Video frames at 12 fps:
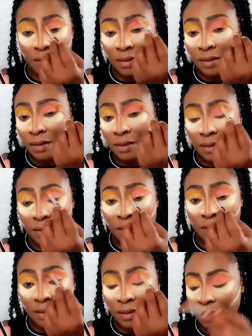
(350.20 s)
light
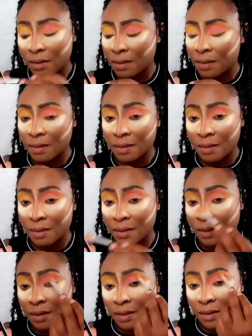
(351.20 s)

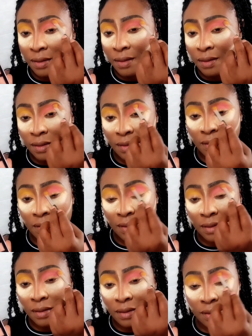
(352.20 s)
purple
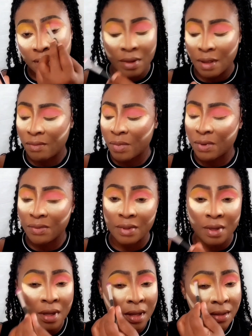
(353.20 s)
kind of shade
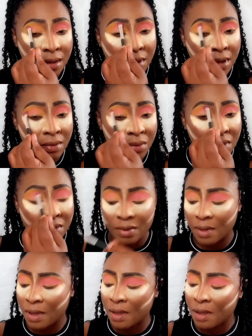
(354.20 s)

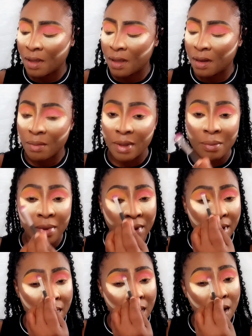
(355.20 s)
for my crease
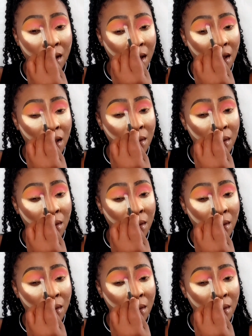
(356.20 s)
too.